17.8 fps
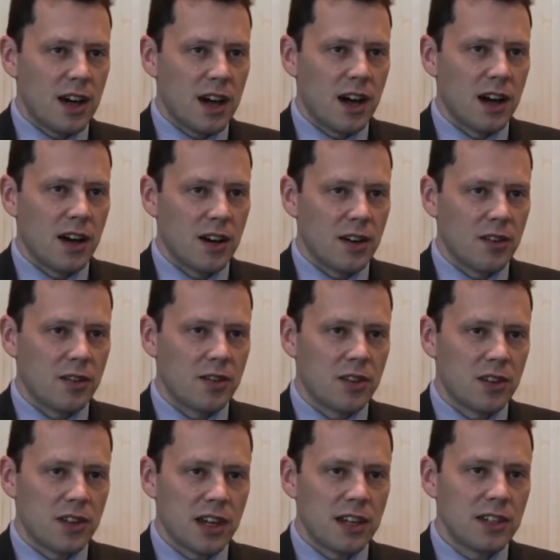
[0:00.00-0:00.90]

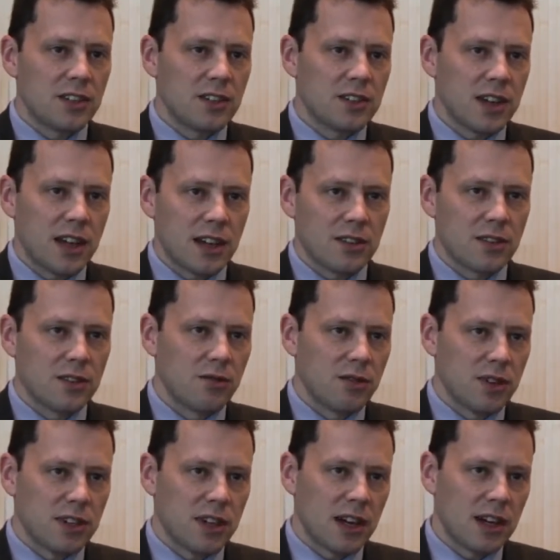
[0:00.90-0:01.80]
the data sets that
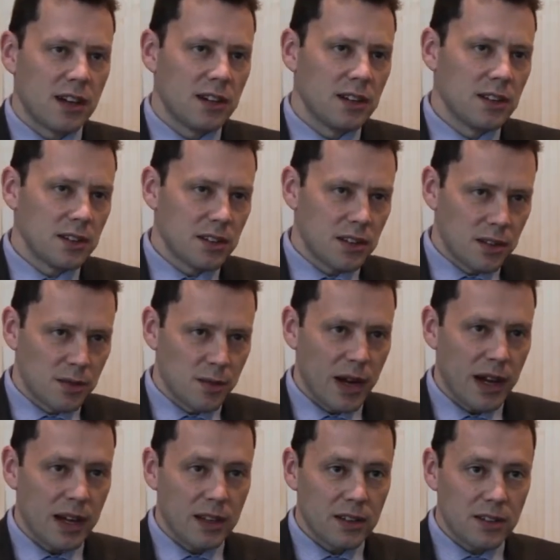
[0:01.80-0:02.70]
retailers and
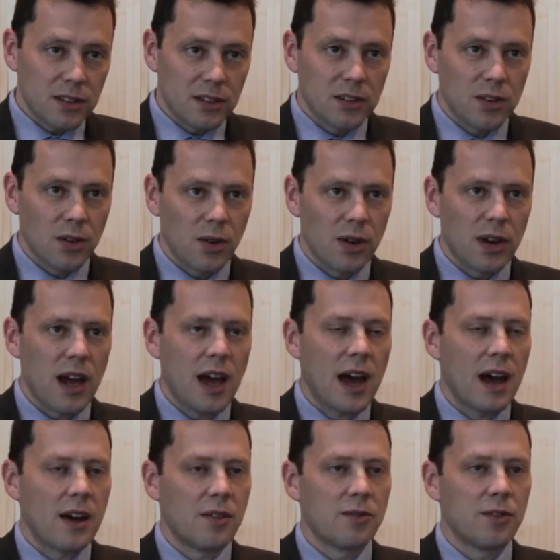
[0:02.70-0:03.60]
banks and so on
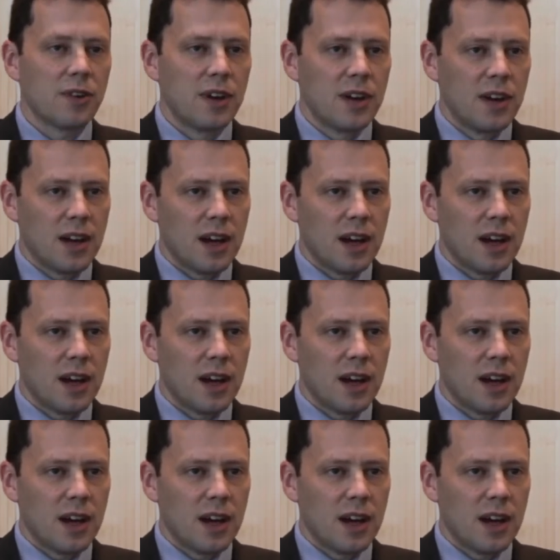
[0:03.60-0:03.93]
have